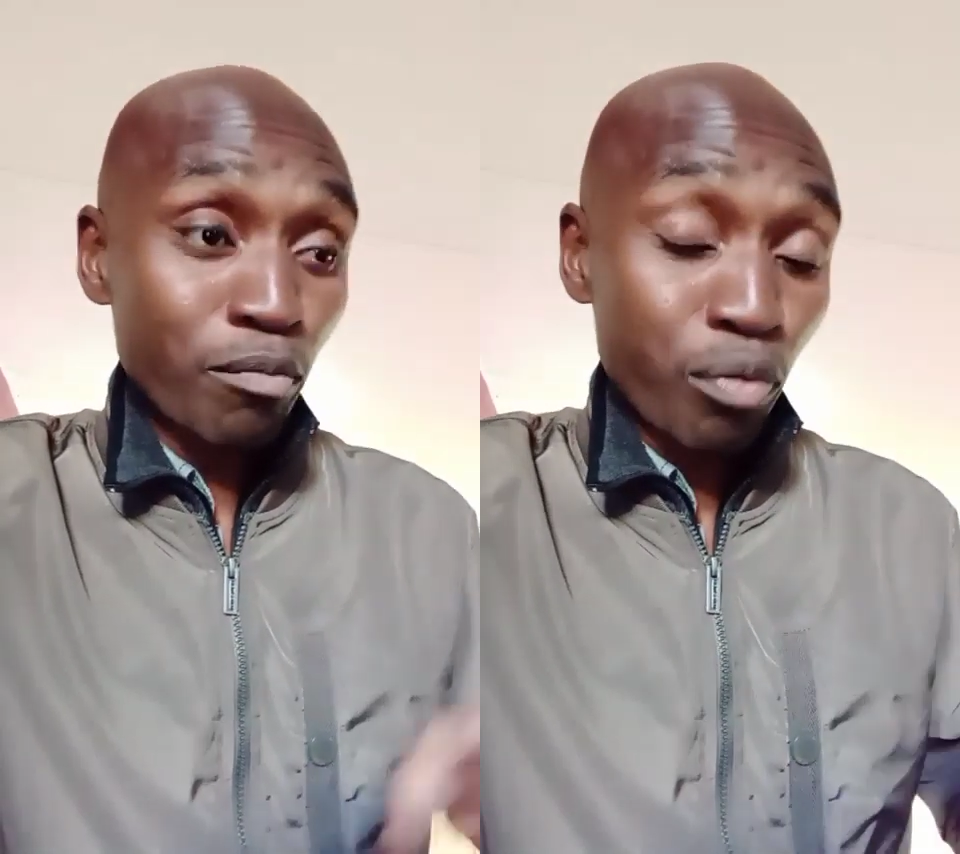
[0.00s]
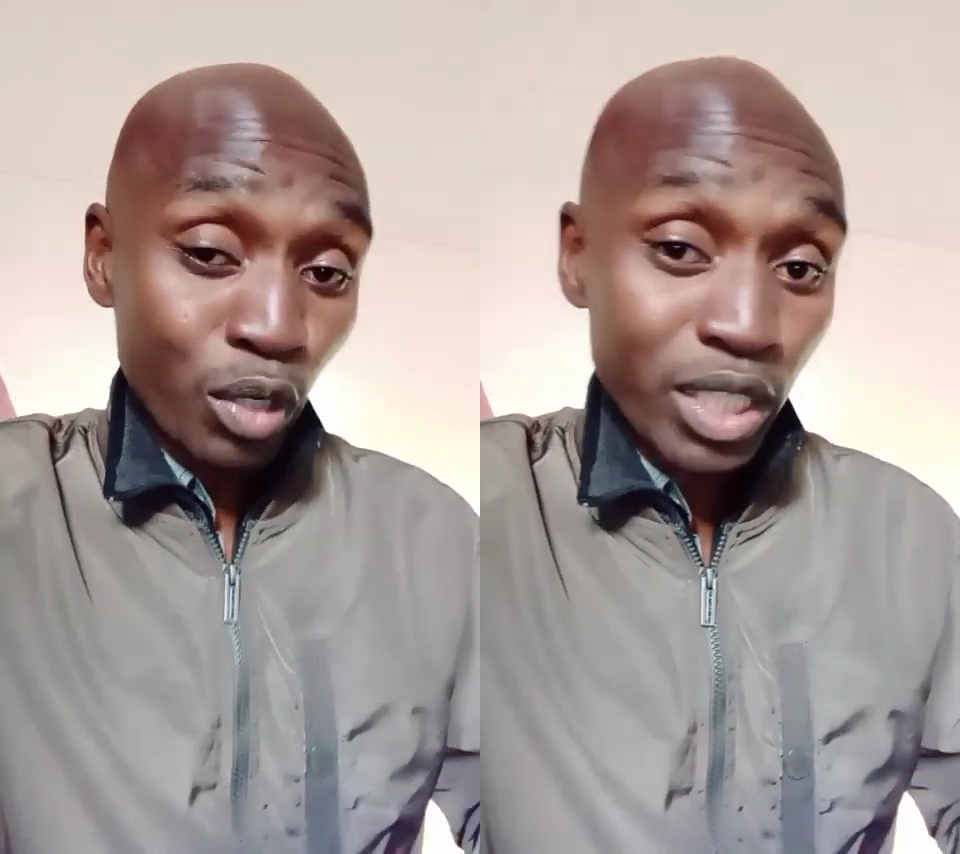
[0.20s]

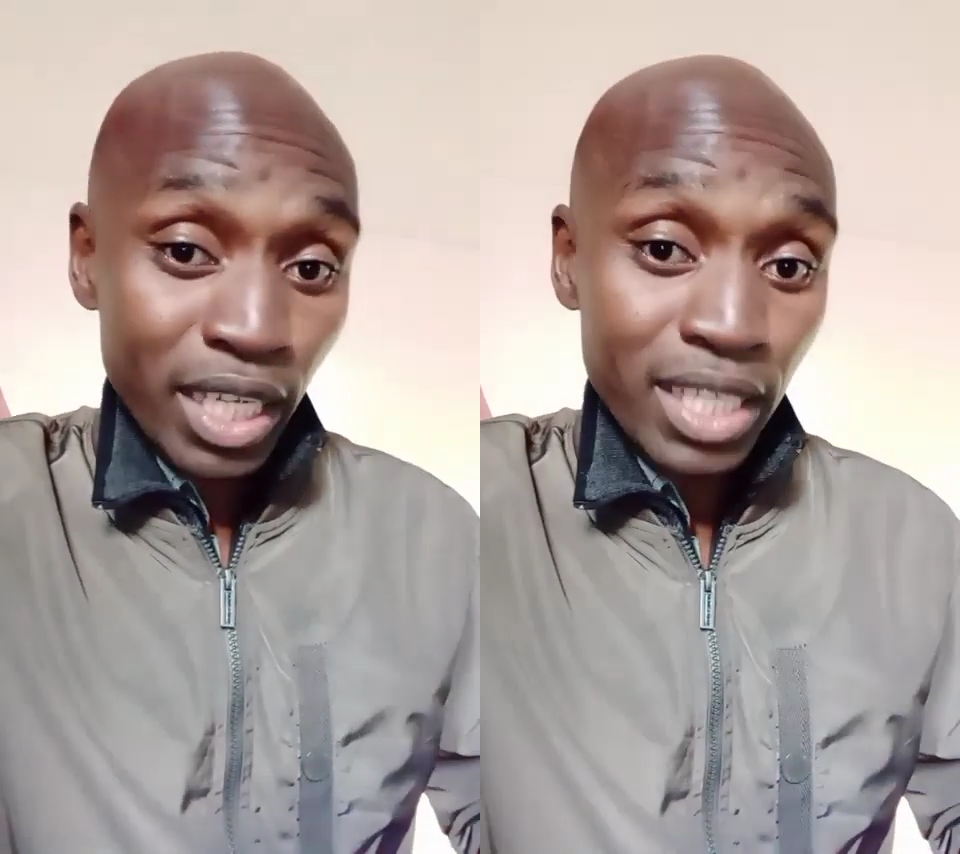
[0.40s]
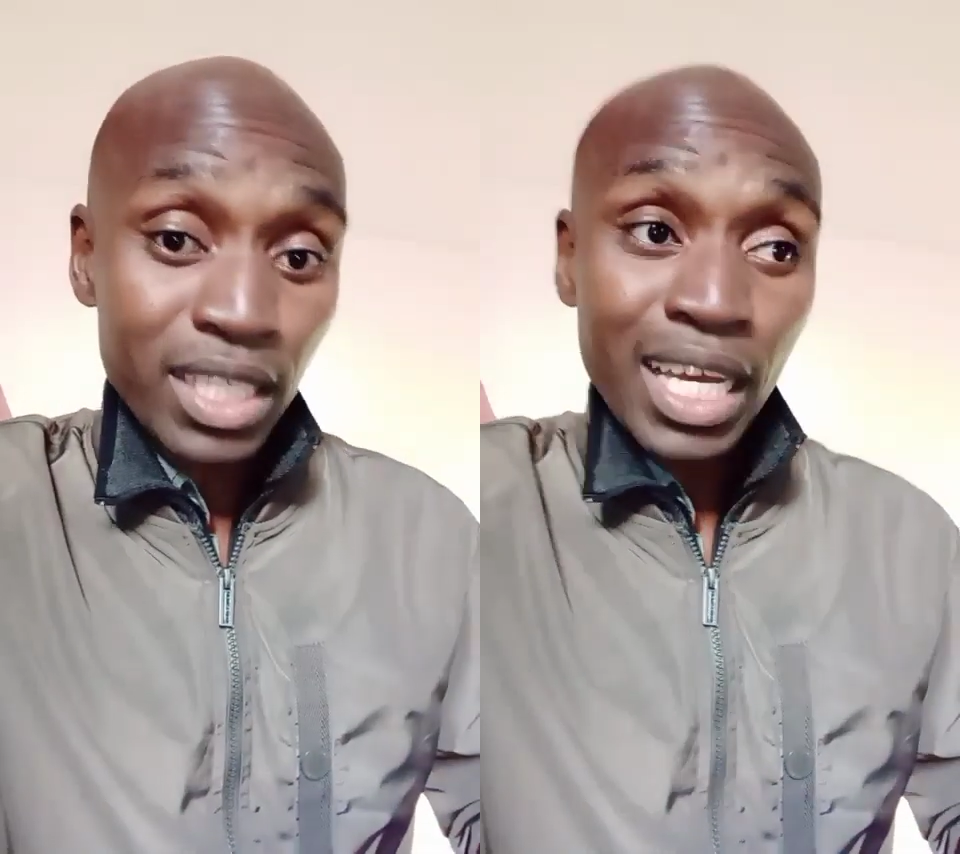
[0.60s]

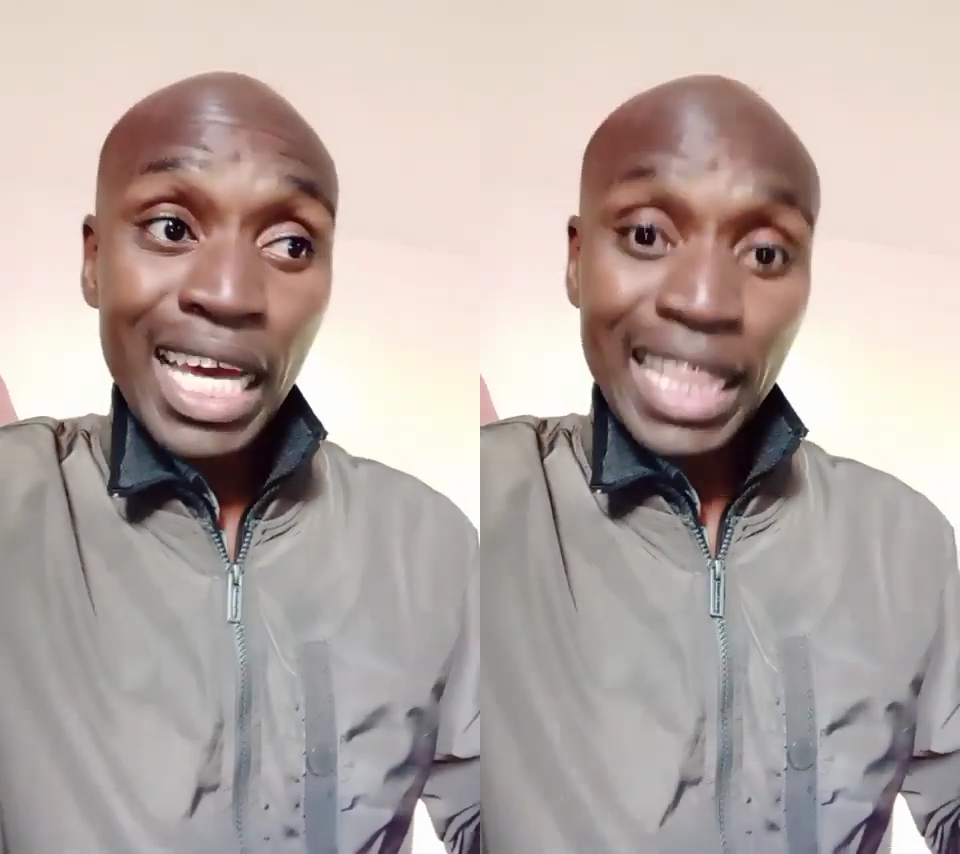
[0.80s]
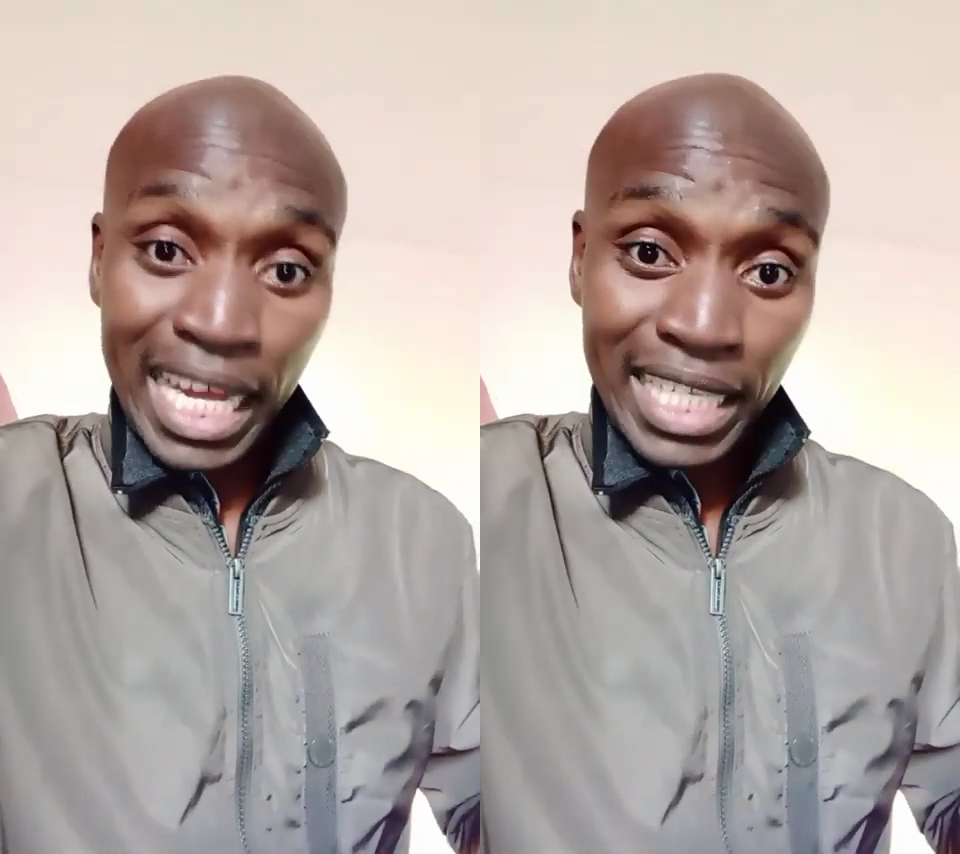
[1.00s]
projects
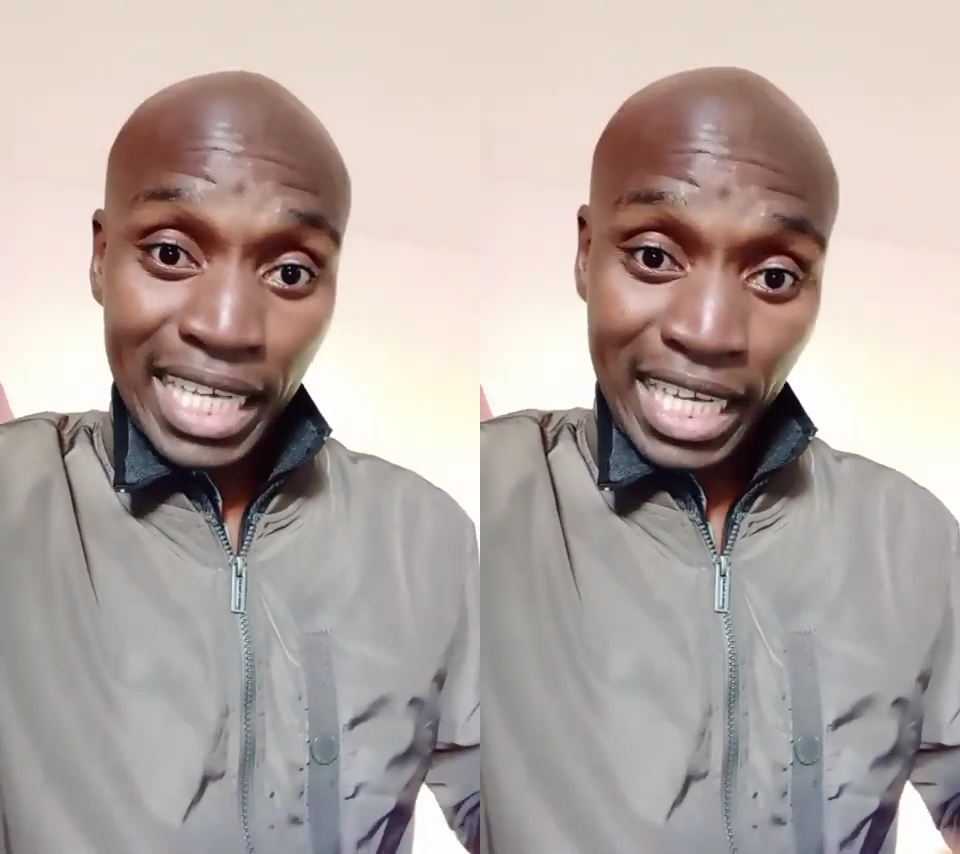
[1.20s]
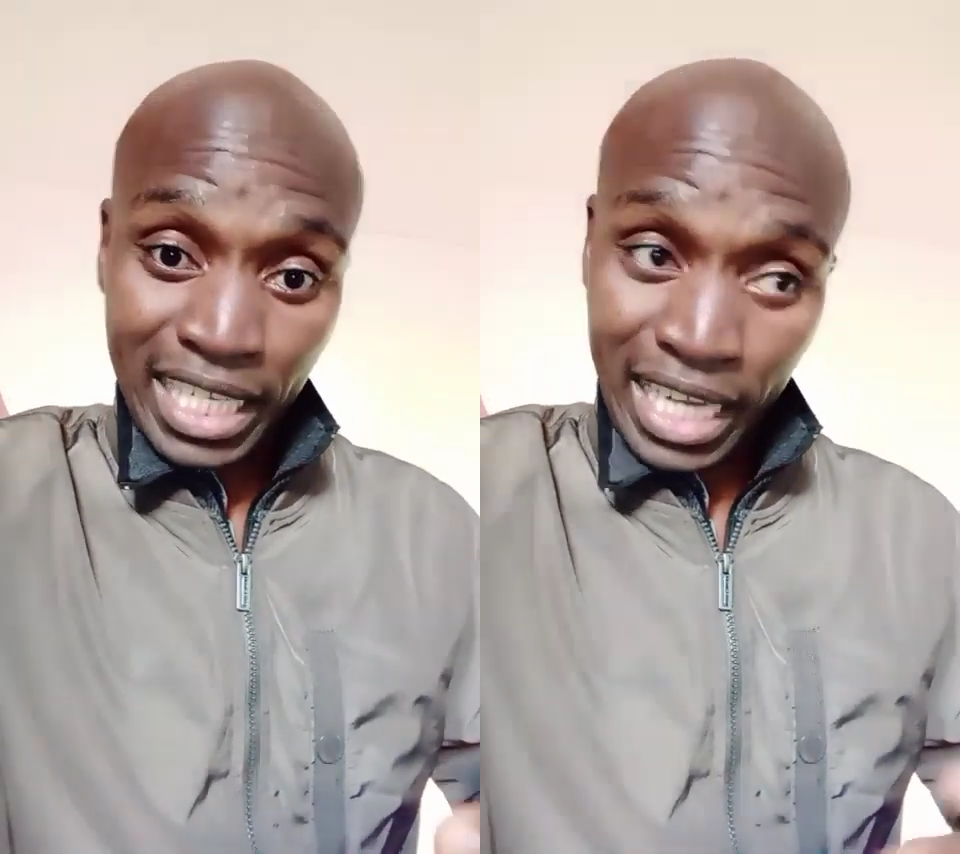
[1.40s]
that
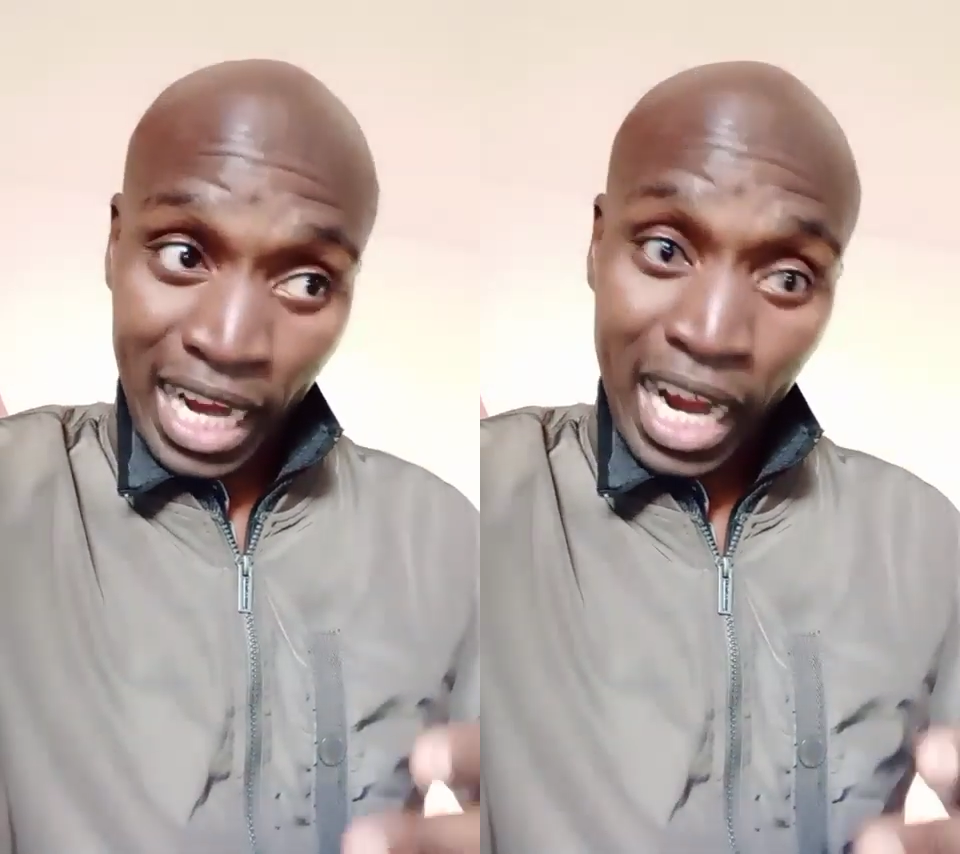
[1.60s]
can